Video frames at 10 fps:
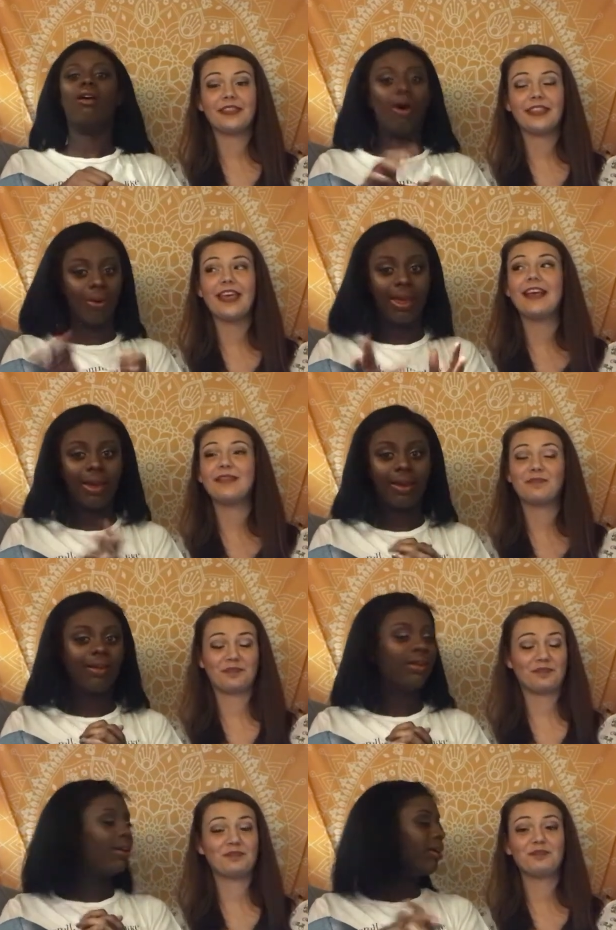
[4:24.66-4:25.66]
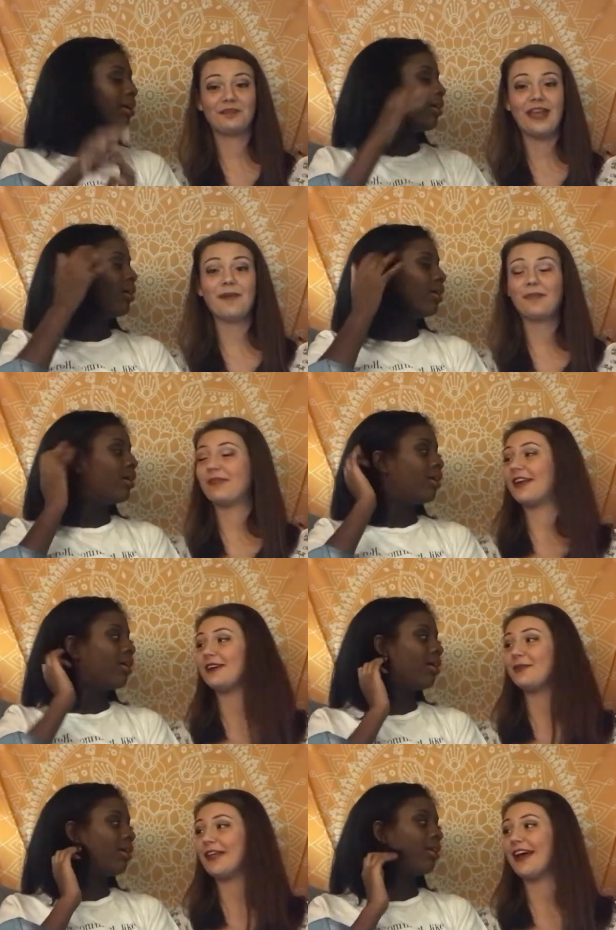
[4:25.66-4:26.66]
Speaker 1: Okay. They, yep, they
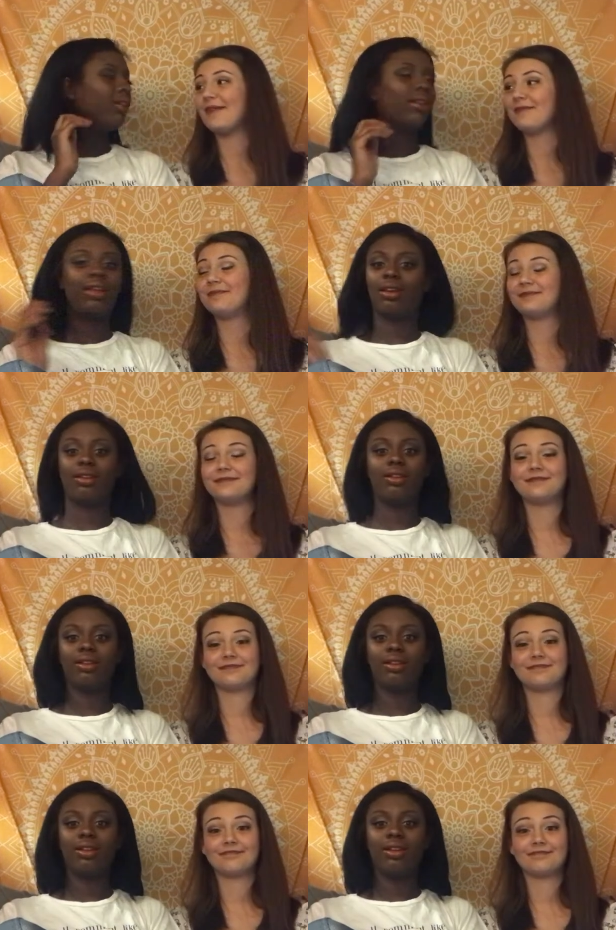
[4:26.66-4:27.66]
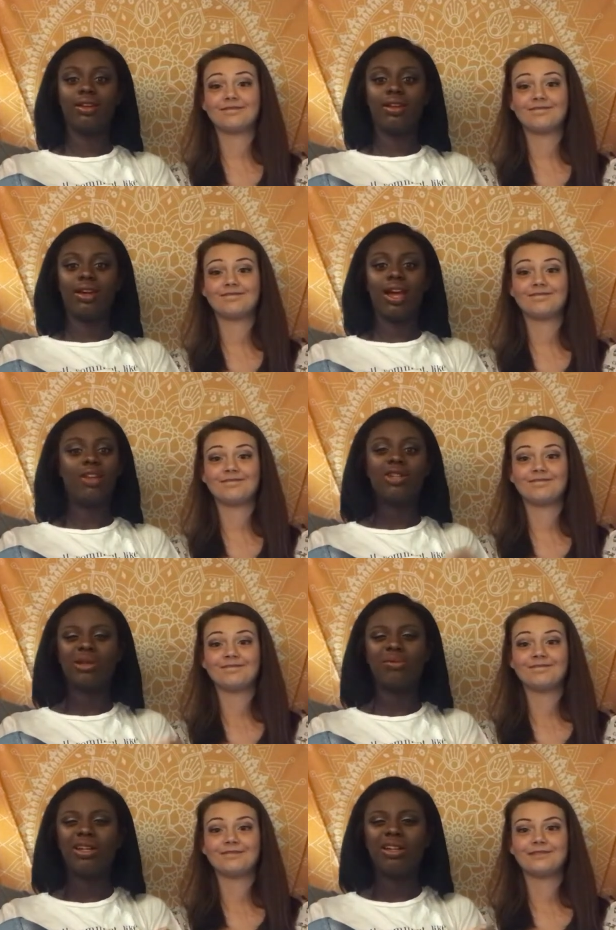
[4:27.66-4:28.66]
do that. Like, and you
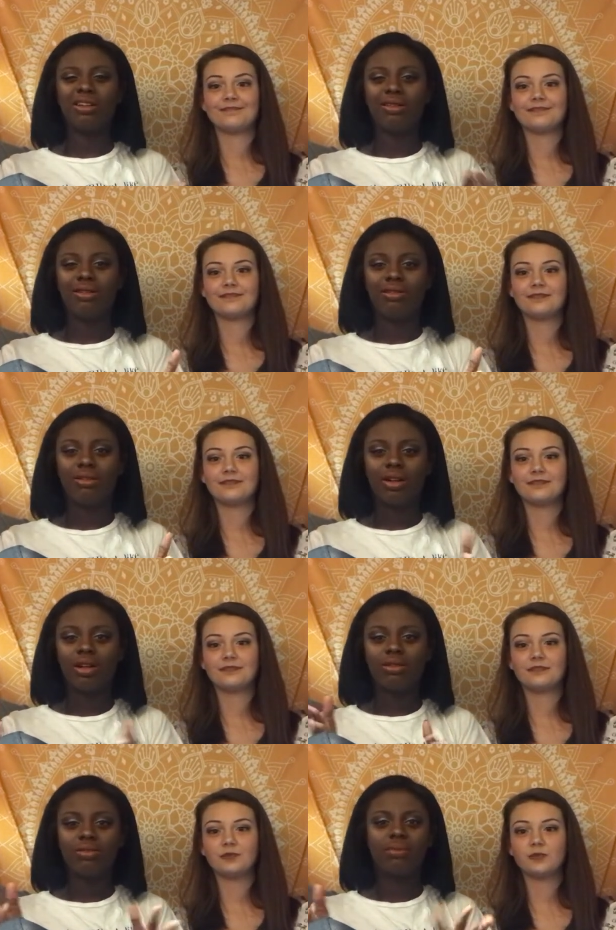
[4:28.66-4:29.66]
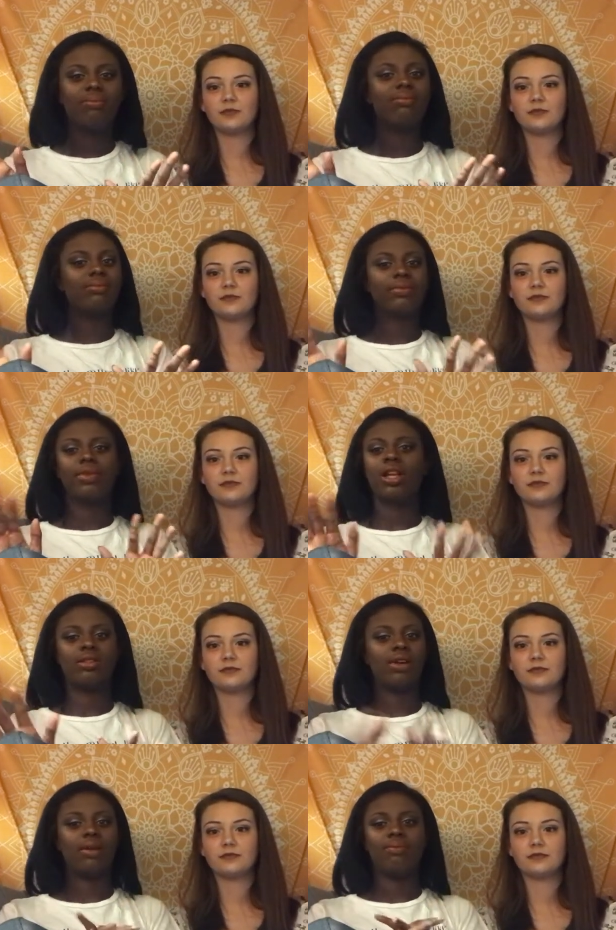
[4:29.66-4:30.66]
expect me? Not to, it's
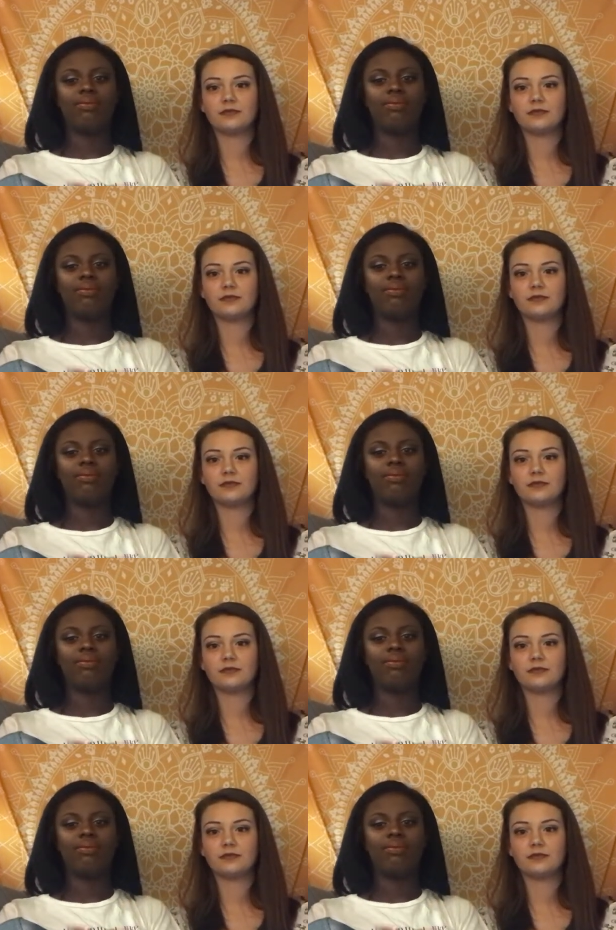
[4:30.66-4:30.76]
fine.